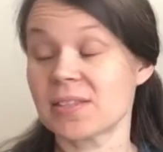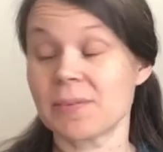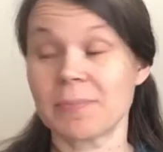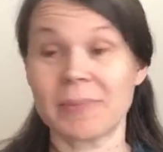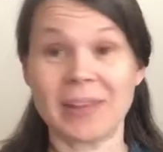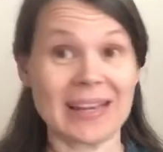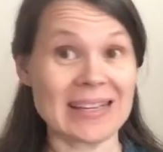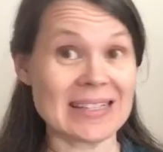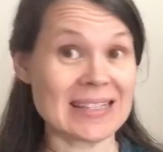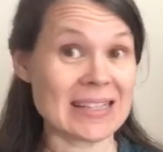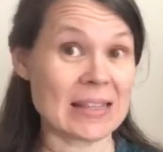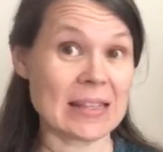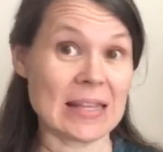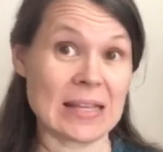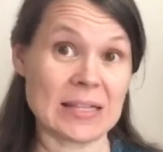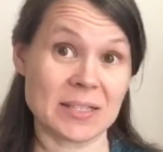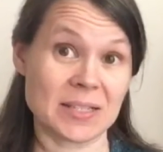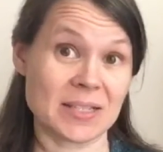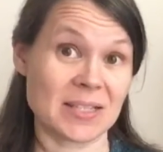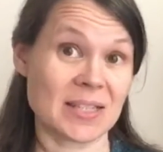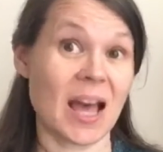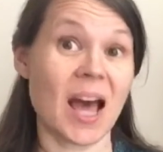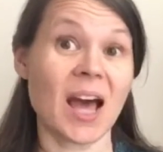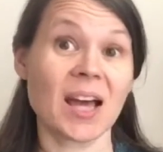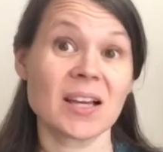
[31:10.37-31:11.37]
like I said, the
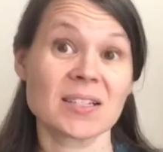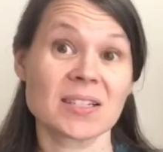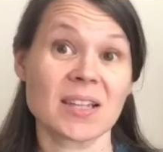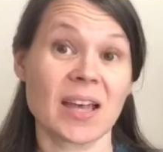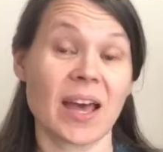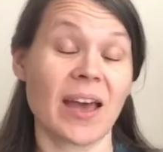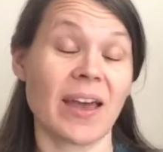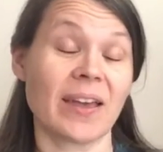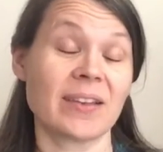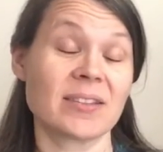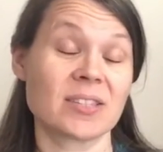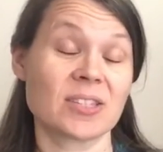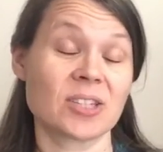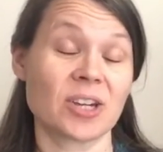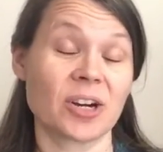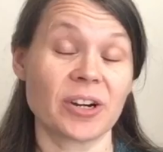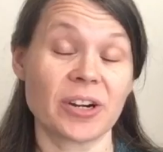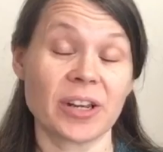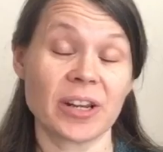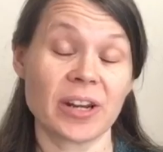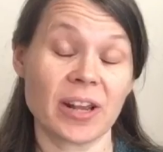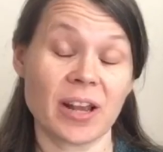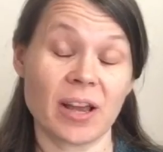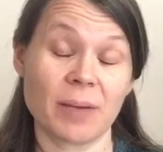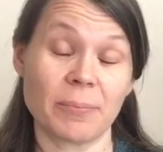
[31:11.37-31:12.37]
socks I
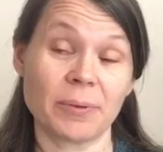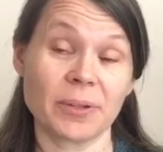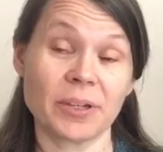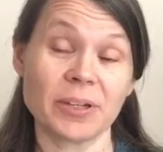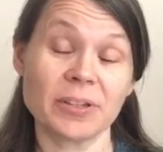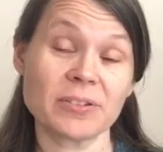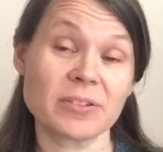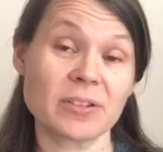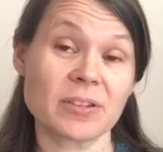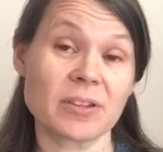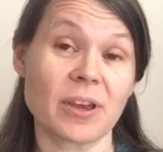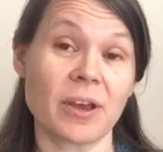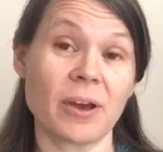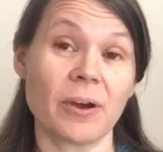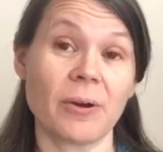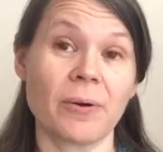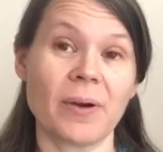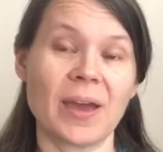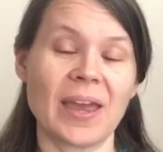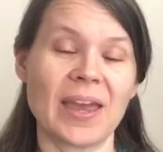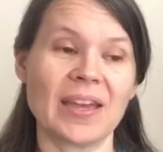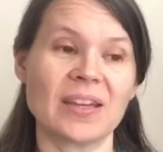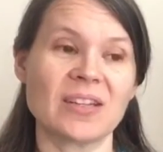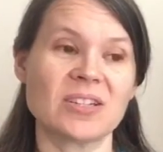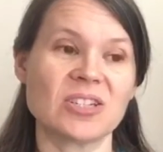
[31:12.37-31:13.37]
started a couple years ago
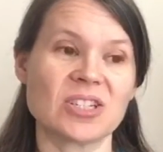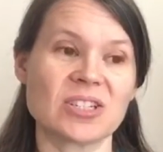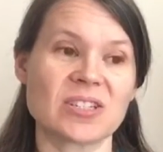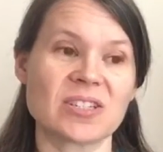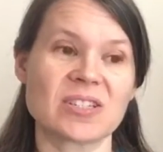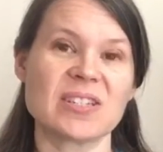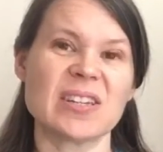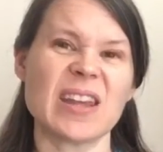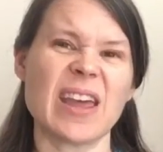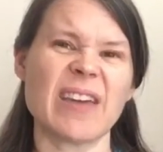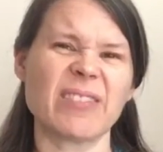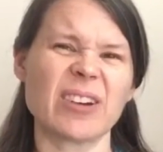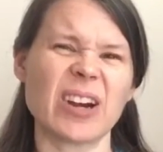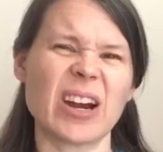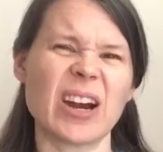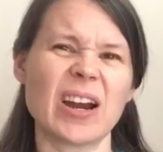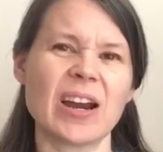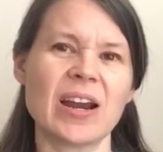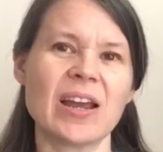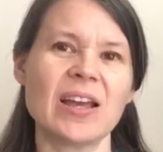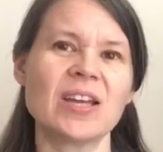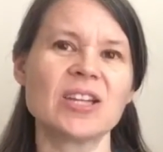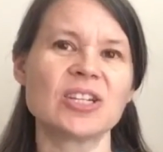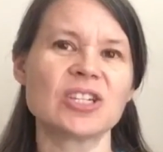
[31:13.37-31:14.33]
and just never